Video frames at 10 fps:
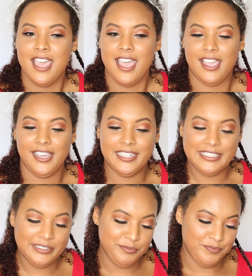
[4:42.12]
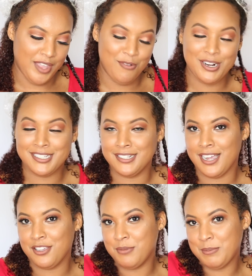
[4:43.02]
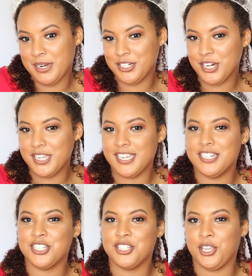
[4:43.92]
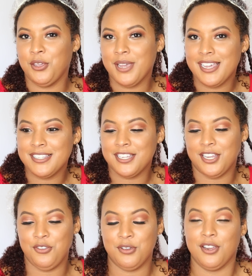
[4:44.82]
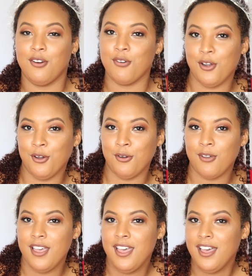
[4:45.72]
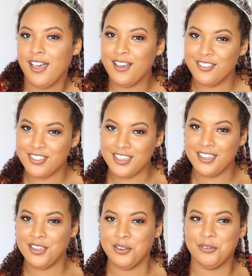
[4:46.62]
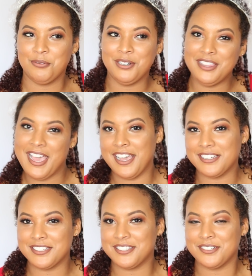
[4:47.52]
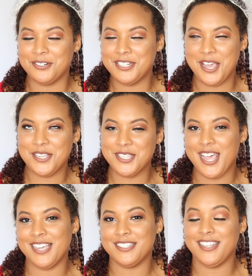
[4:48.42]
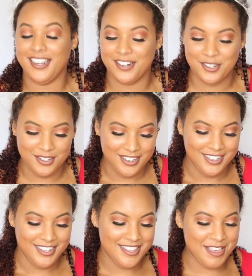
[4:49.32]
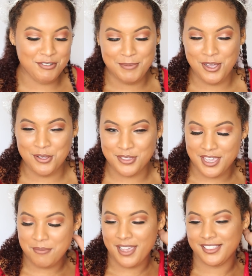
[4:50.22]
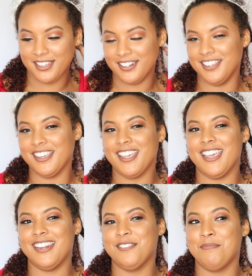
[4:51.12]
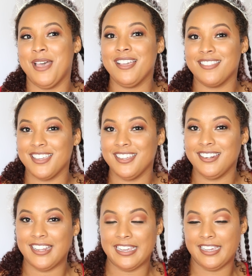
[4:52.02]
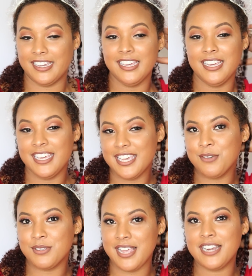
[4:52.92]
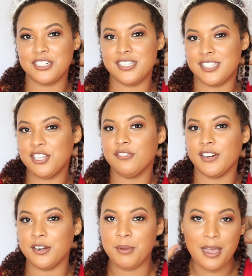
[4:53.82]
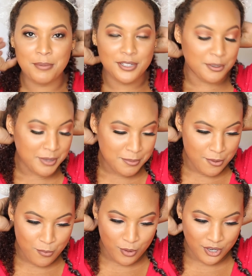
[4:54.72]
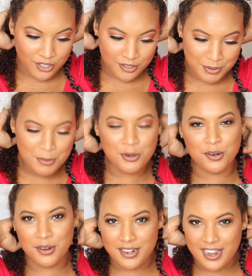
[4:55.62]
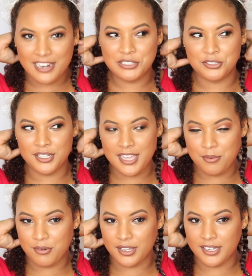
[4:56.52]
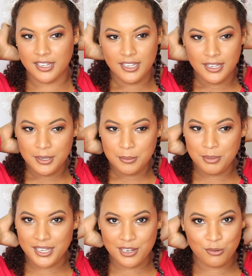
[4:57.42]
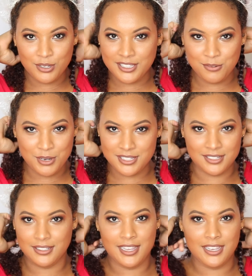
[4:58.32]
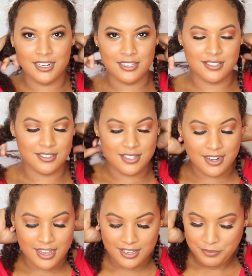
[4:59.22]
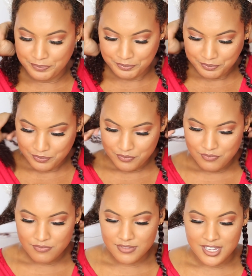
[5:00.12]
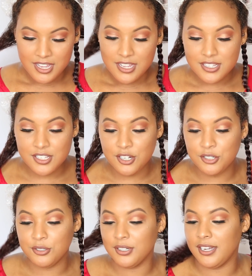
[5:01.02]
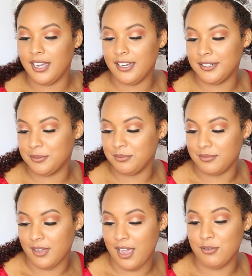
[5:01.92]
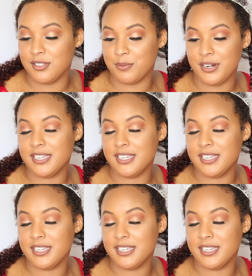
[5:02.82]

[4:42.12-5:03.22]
and I wanted to document my journey and just show you guys that you can grow healthy, relaxed, or Tex-Laxed hair. That was my whole thing back then. And back then, like, it was actually still very popular. People were going natural at that point, but it really wasn't like it is today. So I was pretty